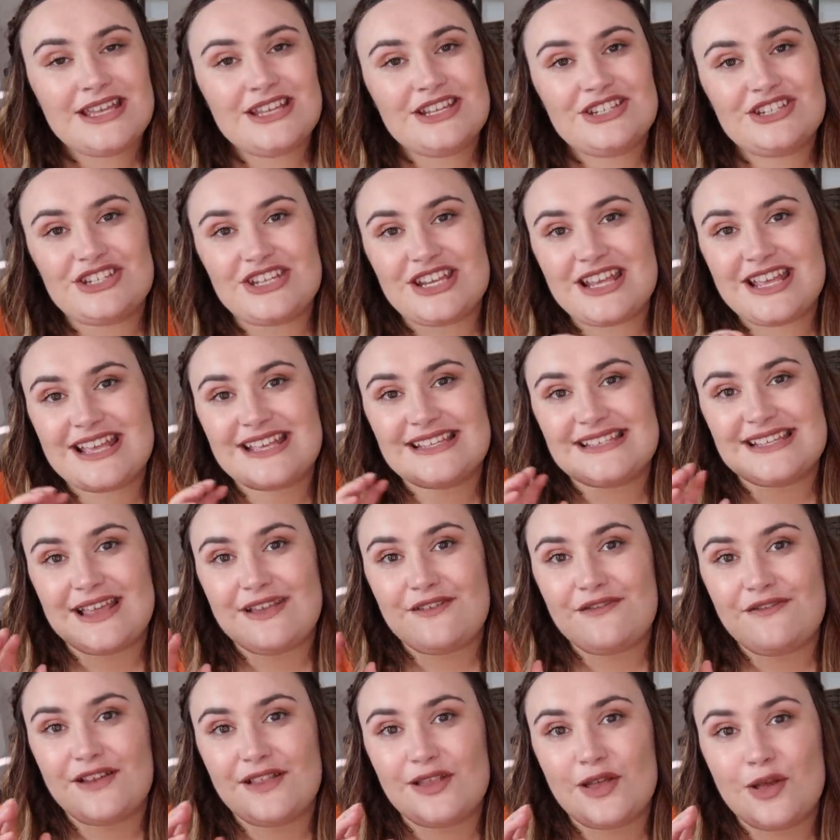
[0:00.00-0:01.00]
She is
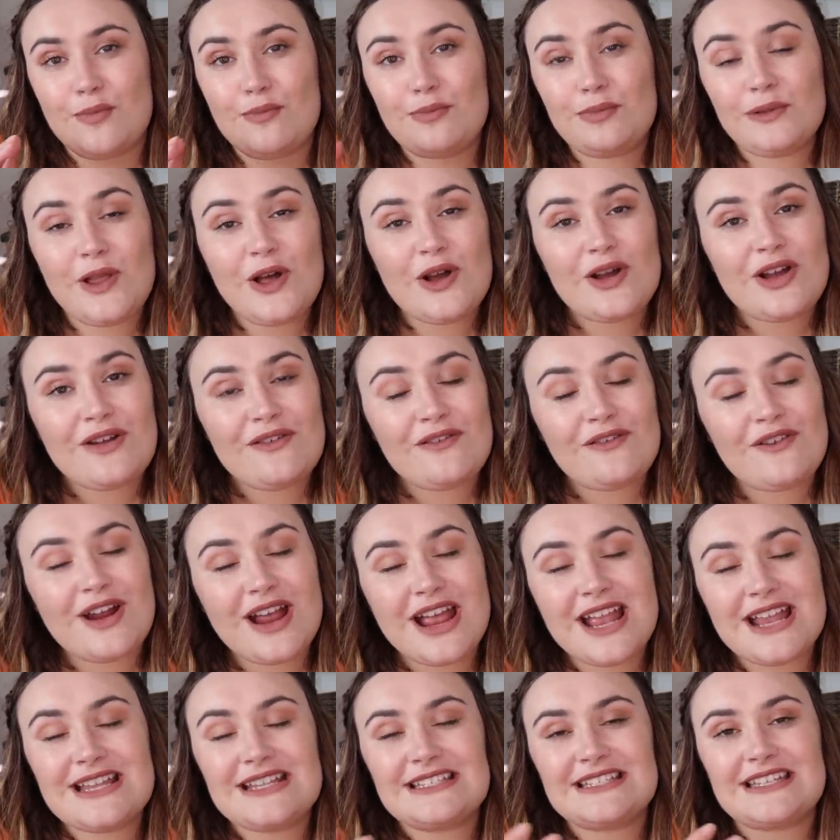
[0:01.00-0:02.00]
a fellow blogger
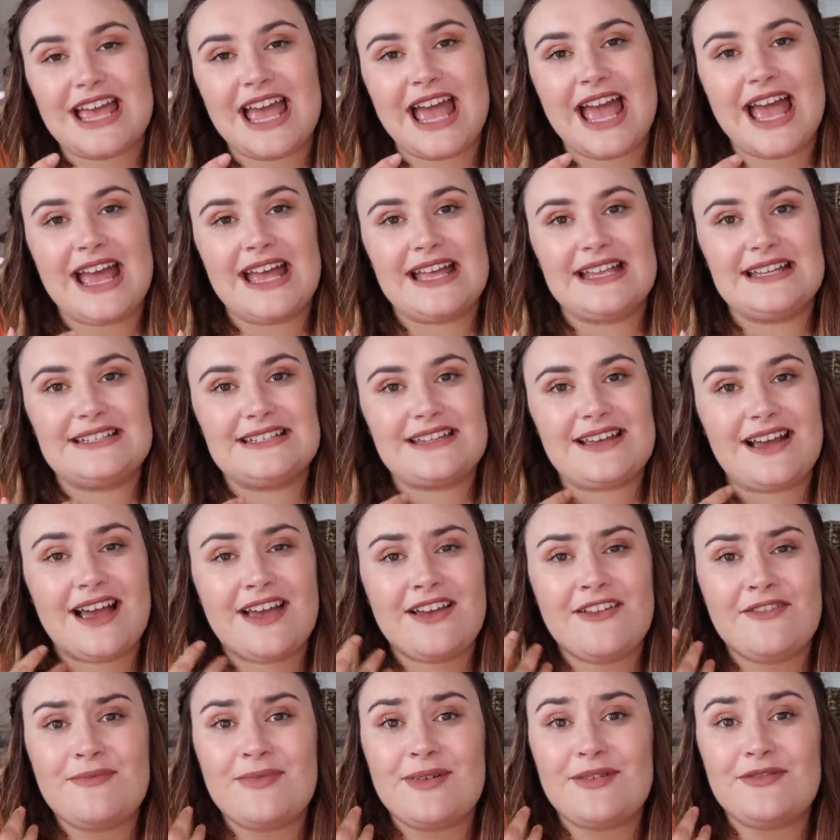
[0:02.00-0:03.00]
friend and
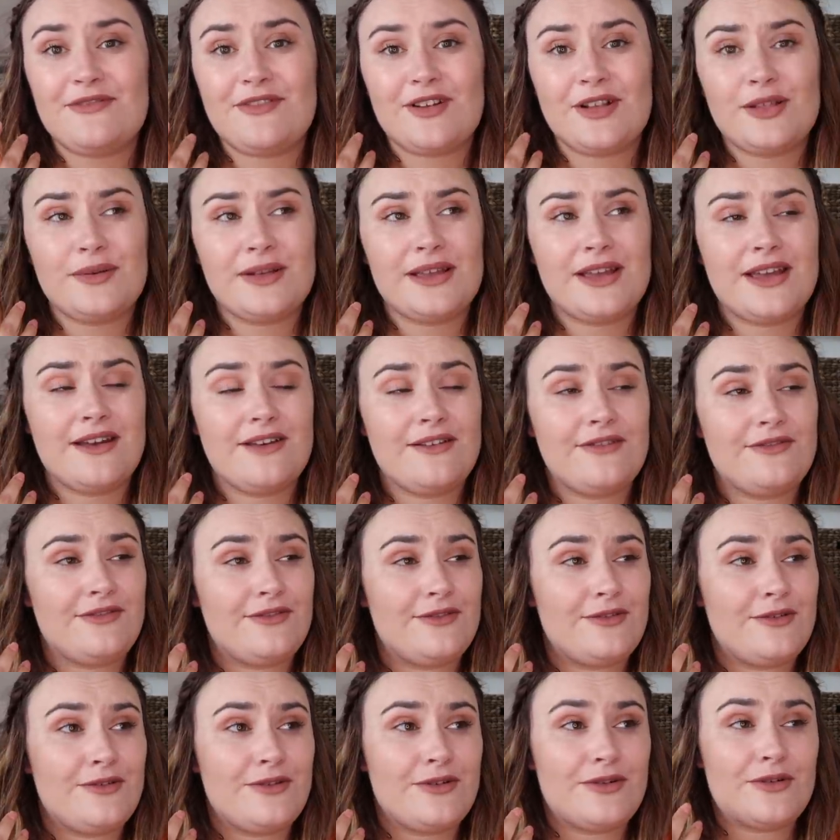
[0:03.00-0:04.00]
I've been following her
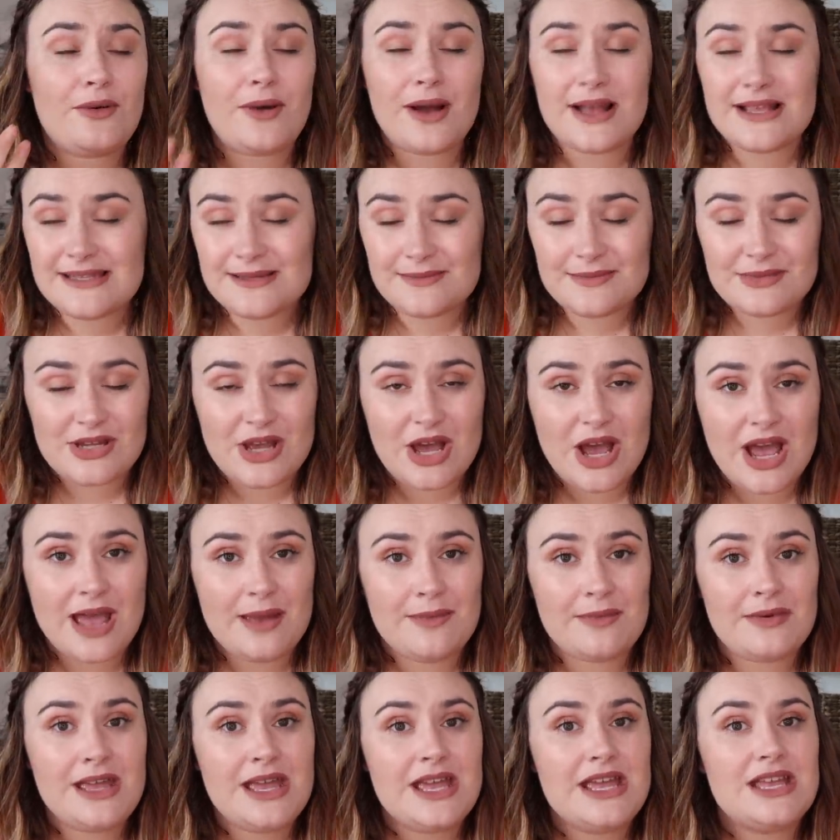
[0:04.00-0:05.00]
for quite some
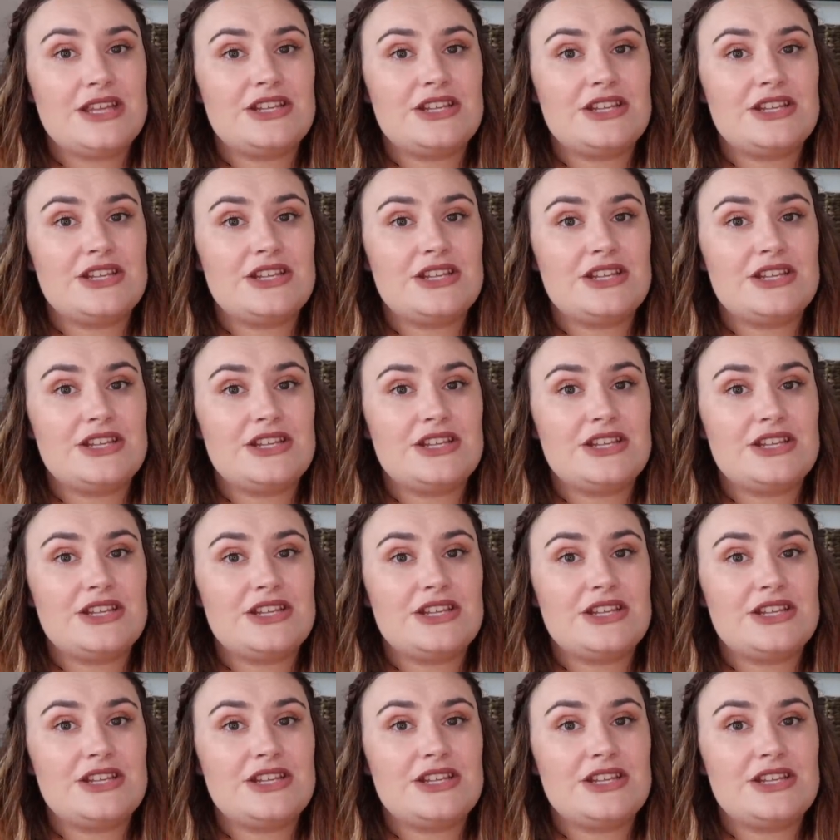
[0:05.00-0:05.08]
time.